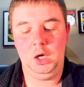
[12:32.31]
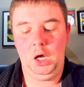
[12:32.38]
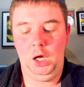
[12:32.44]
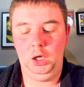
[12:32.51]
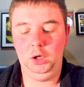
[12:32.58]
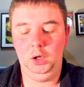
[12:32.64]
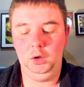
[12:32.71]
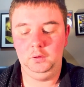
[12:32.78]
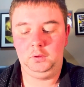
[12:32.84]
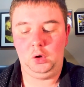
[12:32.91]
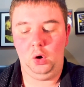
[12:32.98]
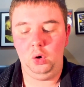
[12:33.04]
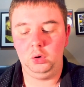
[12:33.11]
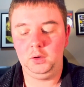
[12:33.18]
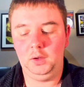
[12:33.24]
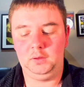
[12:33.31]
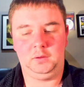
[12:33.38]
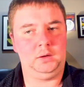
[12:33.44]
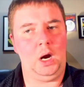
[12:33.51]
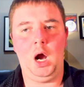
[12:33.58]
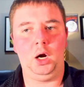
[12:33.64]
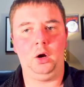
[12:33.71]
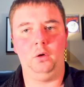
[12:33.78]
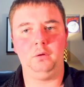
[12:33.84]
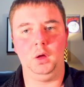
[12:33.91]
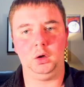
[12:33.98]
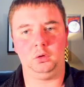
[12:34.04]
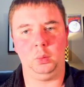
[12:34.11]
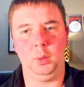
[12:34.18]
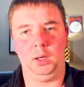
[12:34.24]
It is called the Saga of the
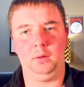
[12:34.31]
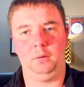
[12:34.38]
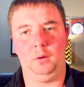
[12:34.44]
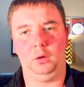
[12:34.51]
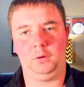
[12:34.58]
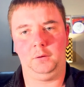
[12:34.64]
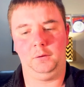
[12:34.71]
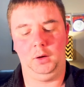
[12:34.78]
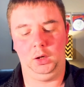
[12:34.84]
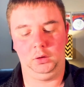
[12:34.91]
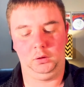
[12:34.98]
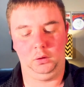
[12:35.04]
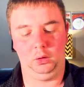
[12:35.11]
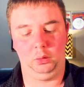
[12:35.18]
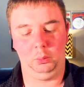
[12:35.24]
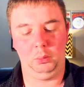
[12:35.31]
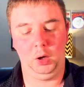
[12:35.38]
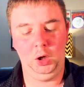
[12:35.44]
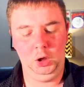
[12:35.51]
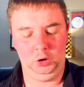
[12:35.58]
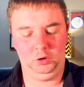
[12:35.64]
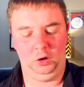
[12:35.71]
21st Phantom,